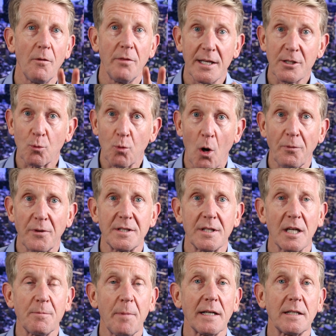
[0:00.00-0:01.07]
This growth is
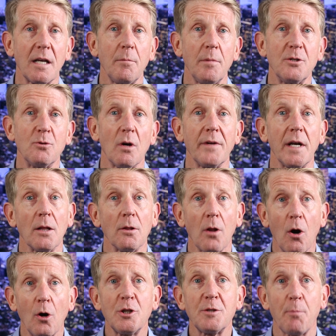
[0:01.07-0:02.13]
expected to be driven in
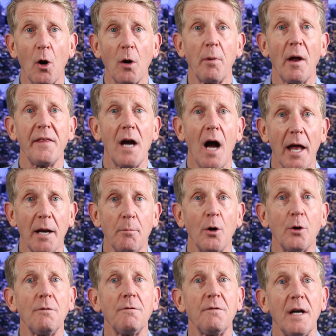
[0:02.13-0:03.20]
large part by the
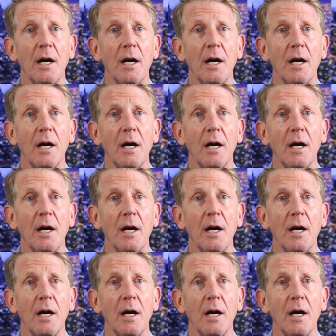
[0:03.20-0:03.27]
automotive,